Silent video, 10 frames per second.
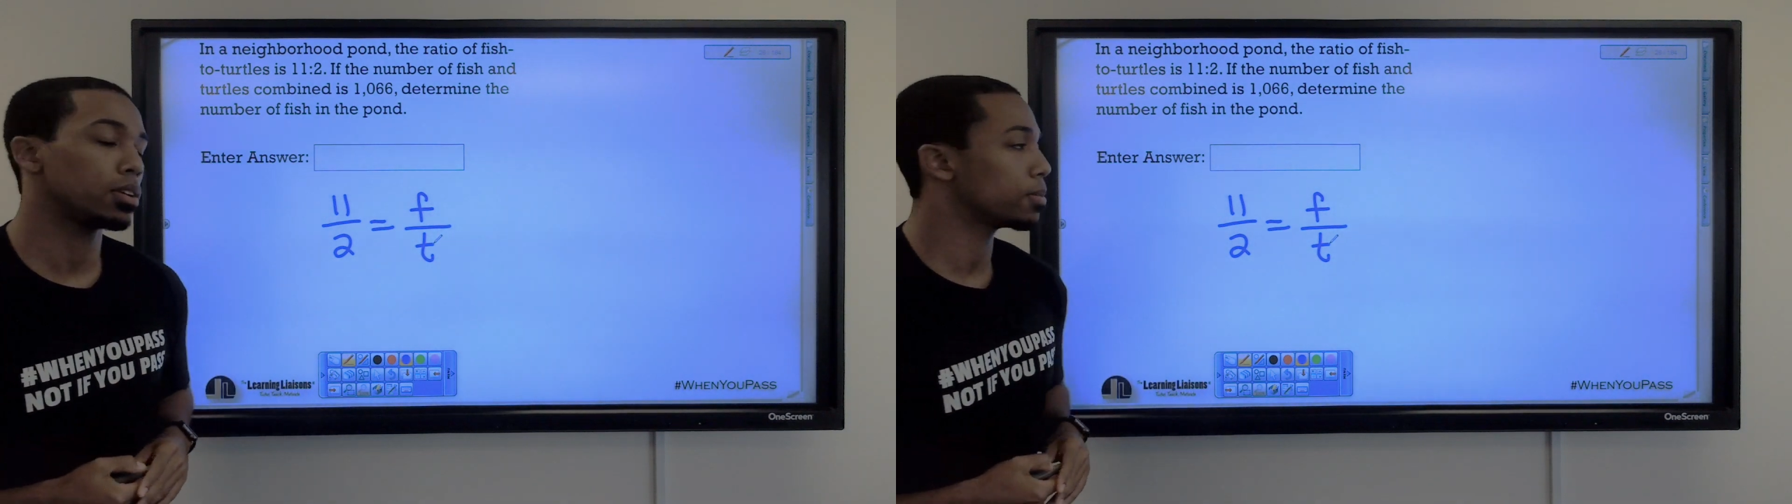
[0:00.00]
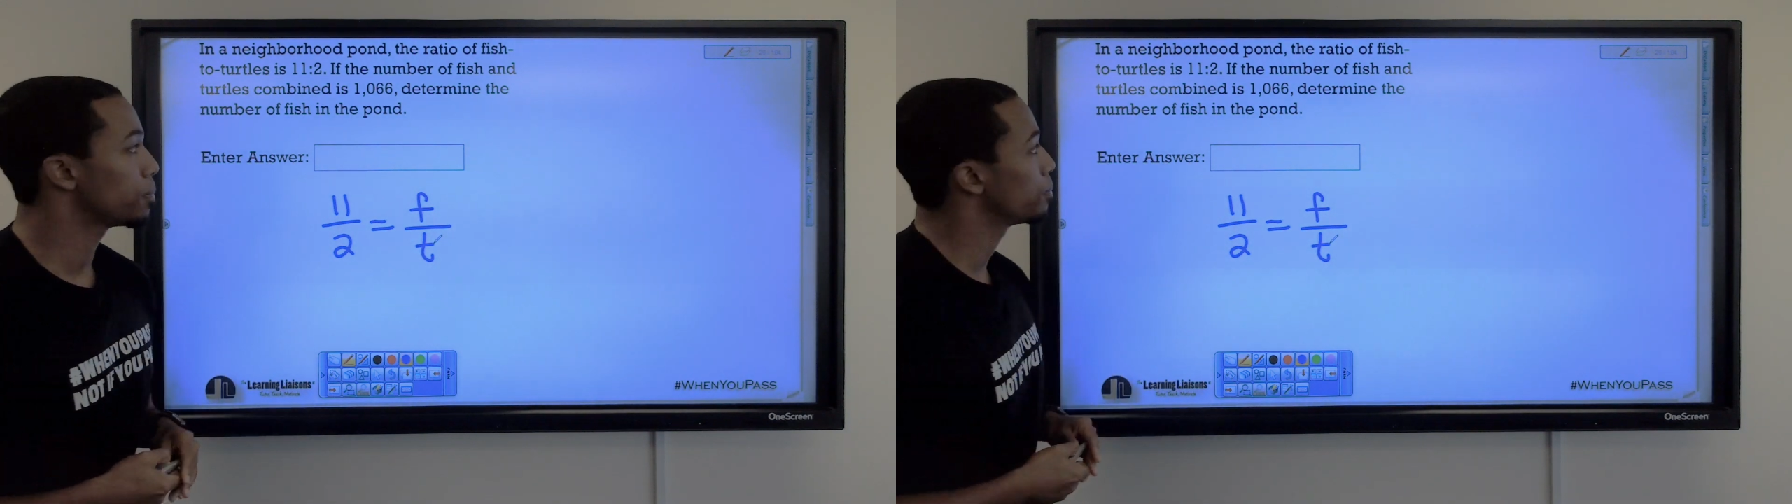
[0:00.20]

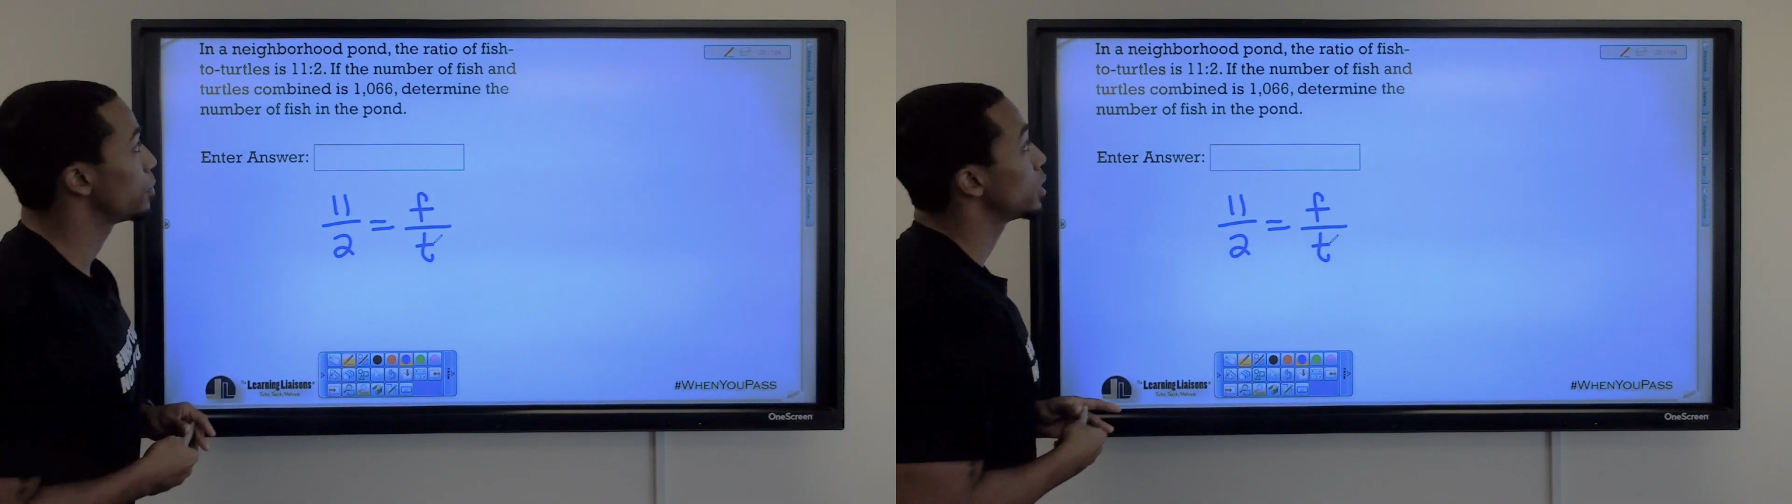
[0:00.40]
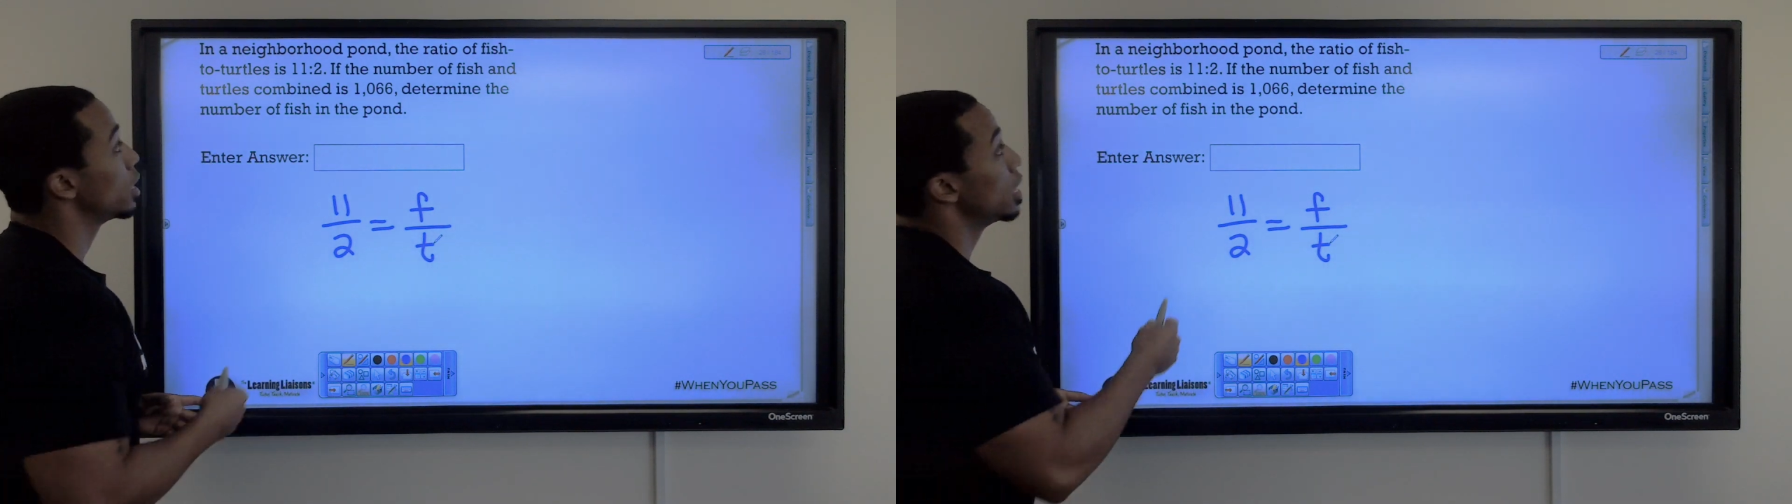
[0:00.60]
here.
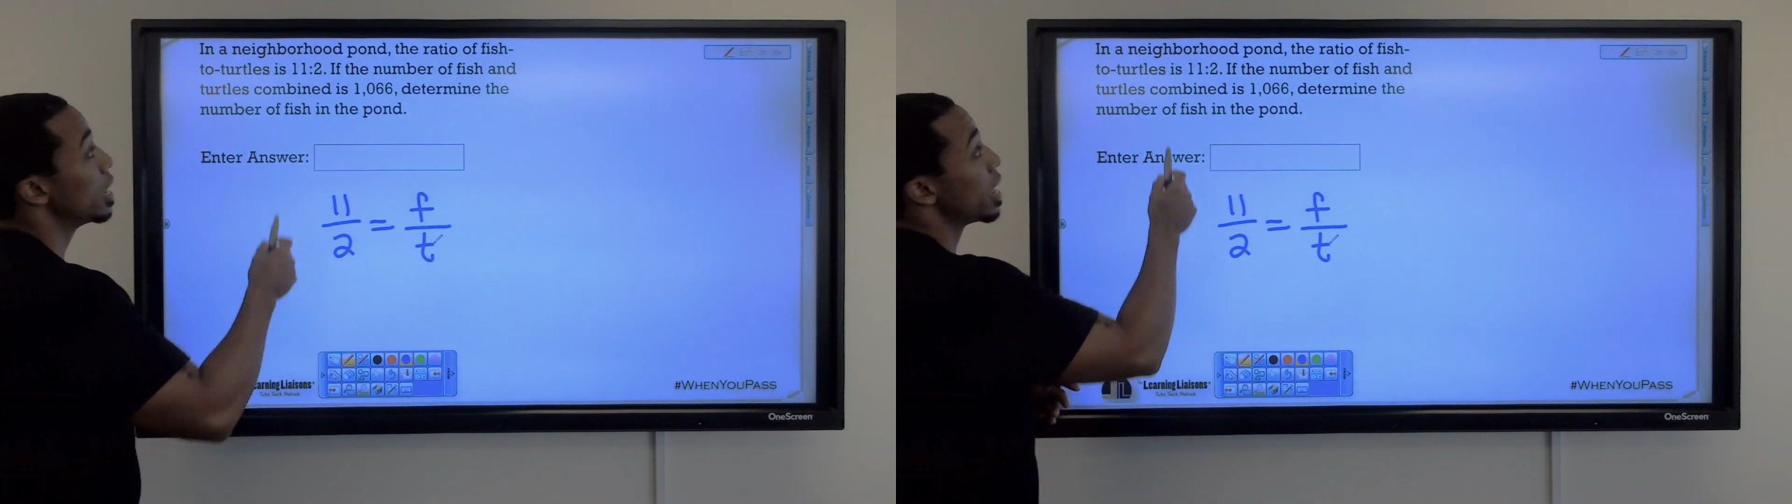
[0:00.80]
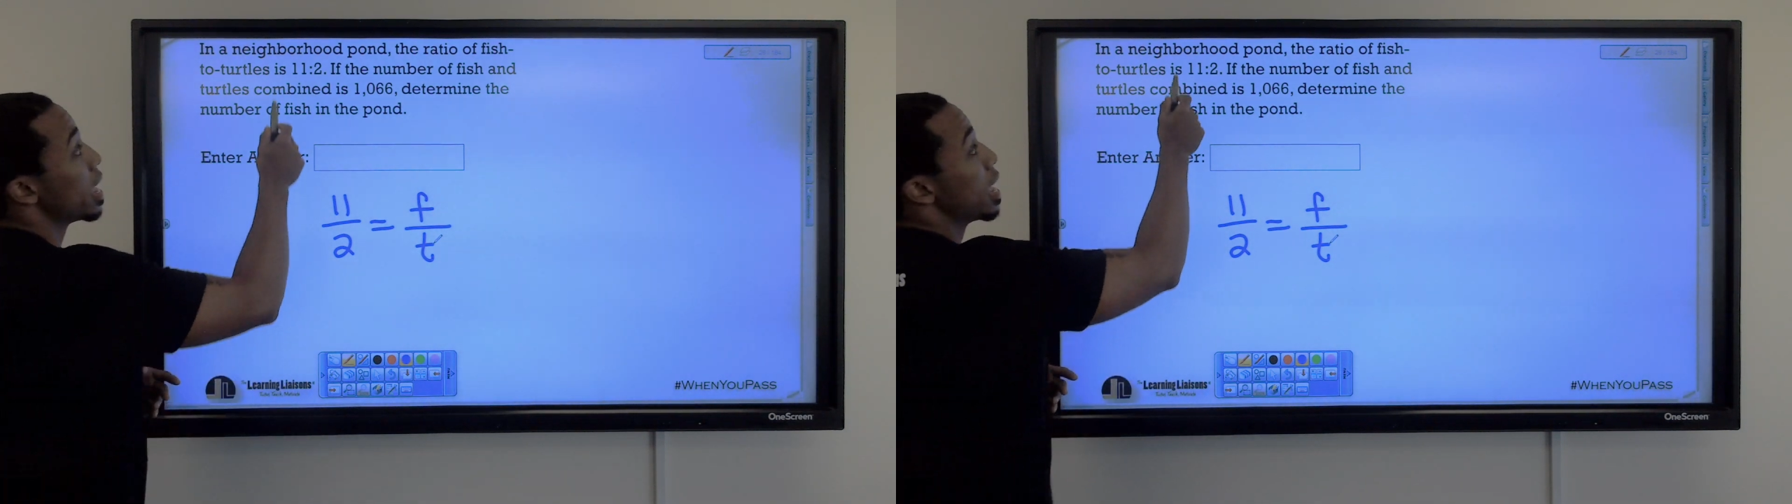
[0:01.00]

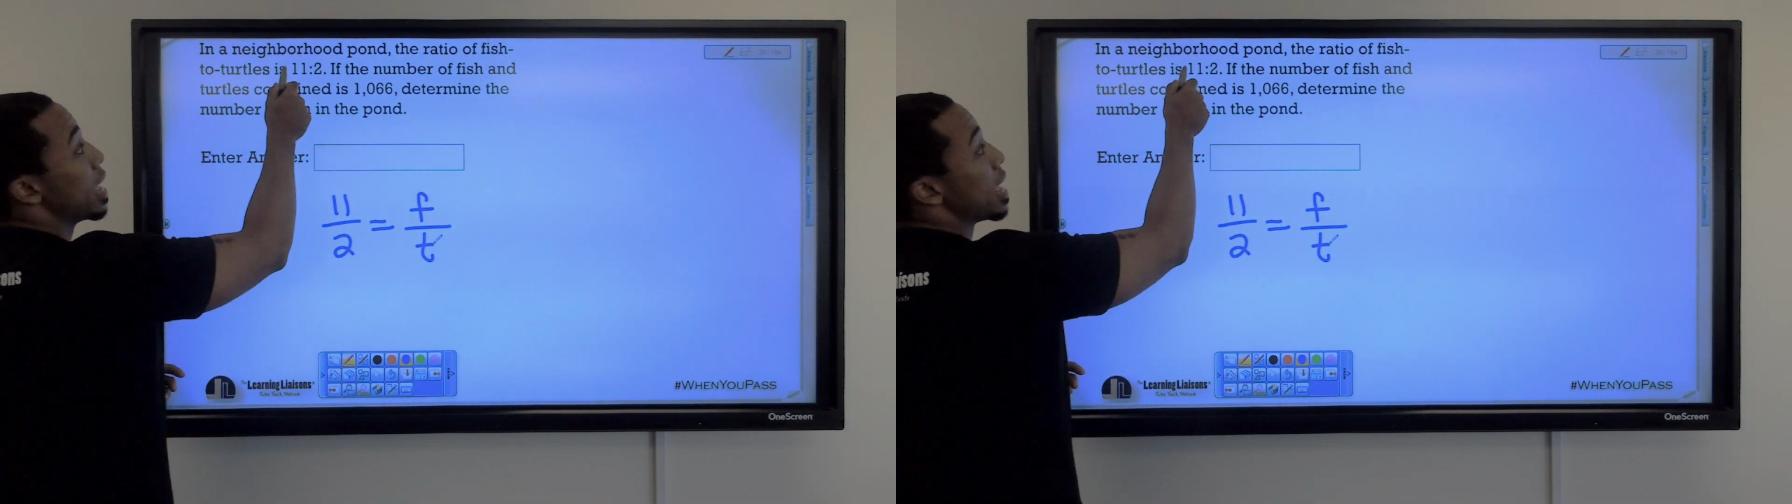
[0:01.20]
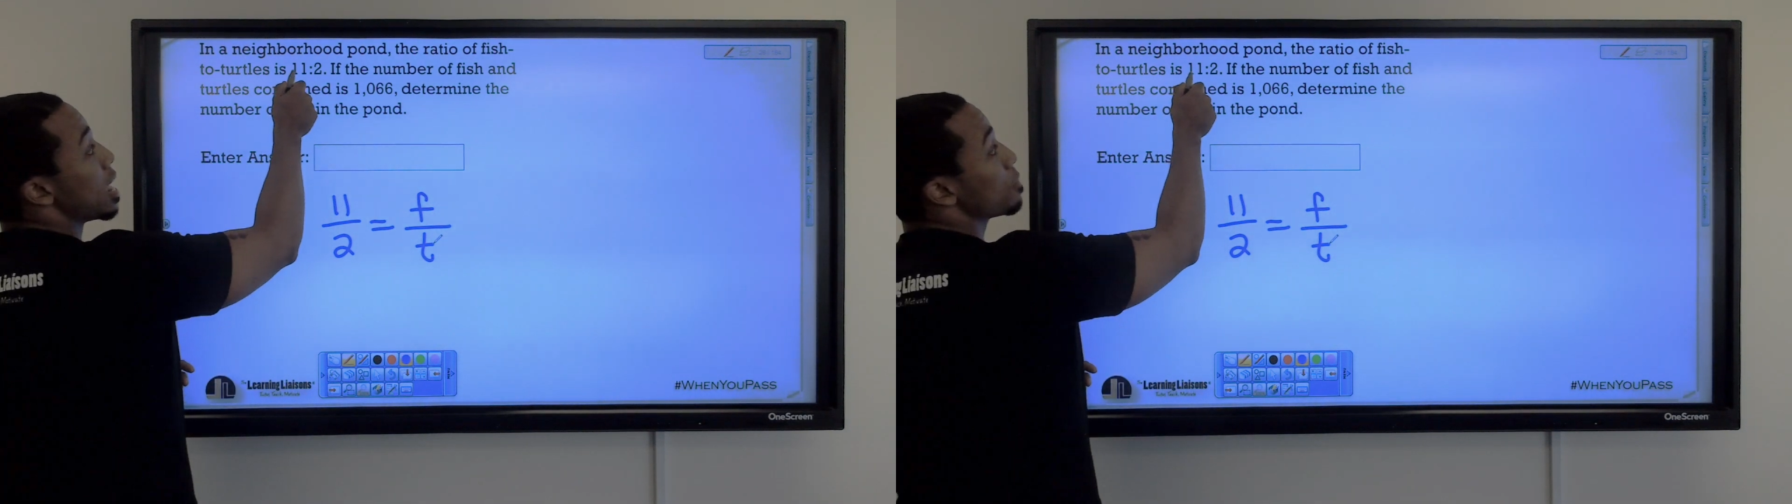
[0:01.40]

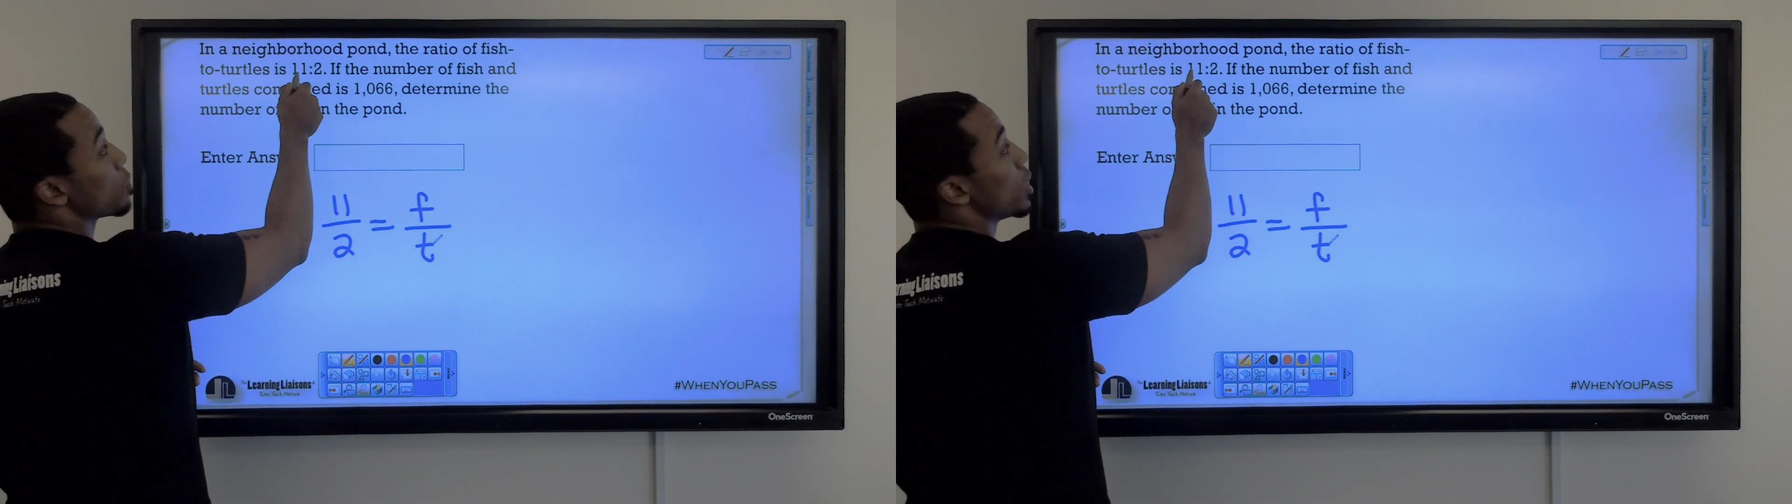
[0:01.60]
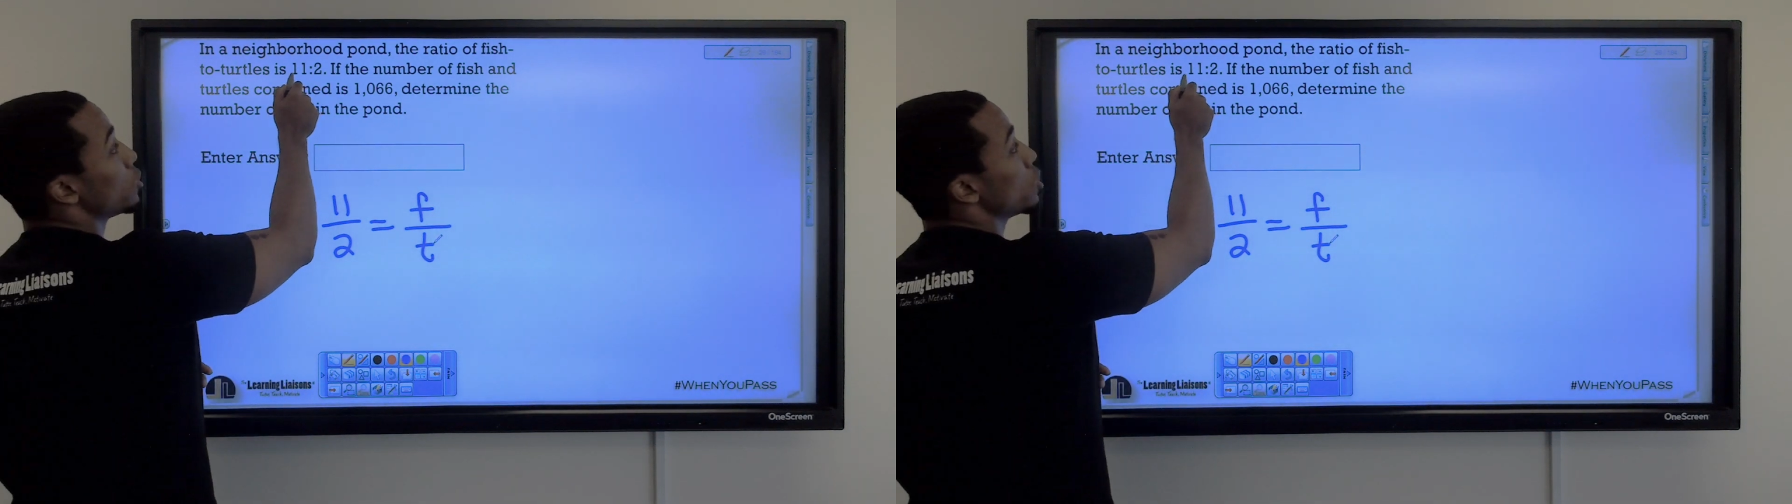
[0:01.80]
If
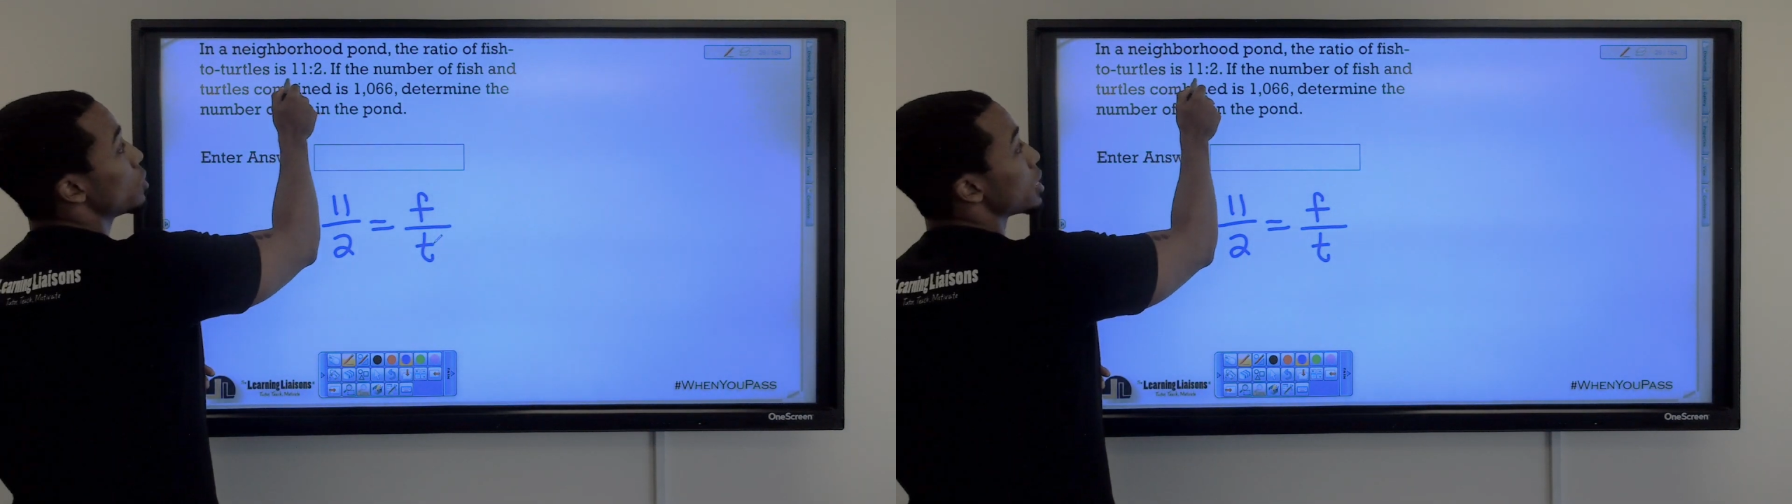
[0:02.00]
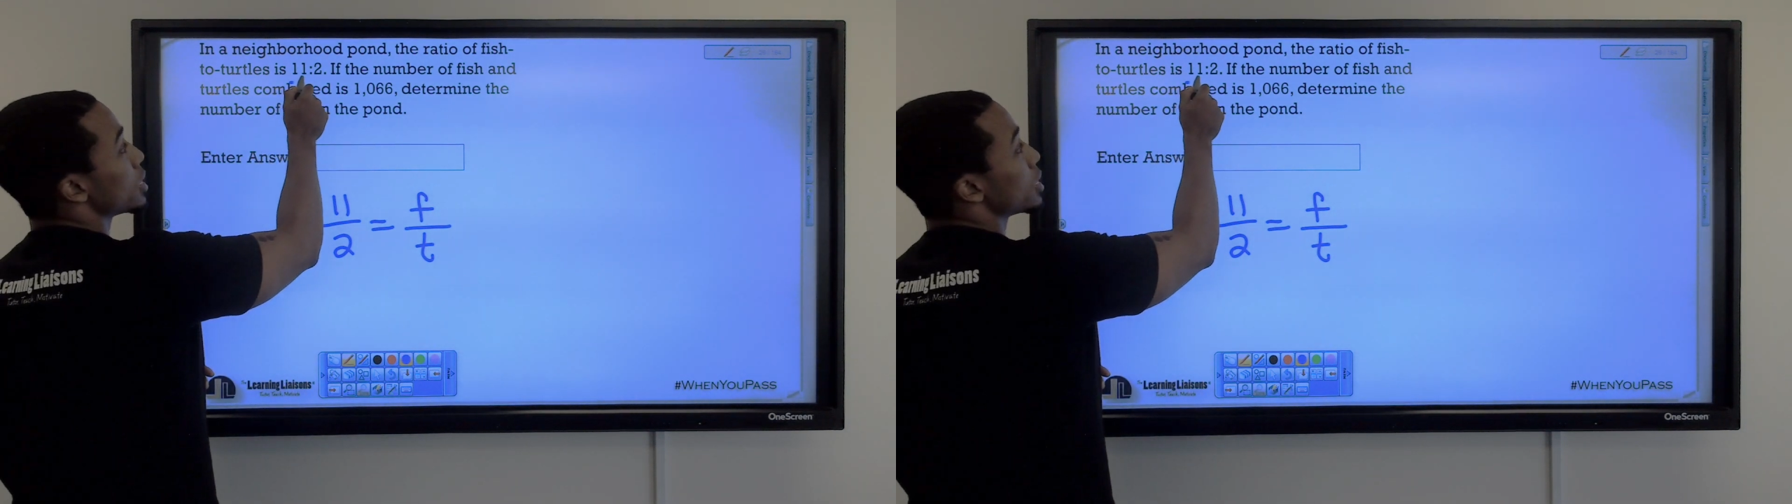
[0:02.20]
the ratio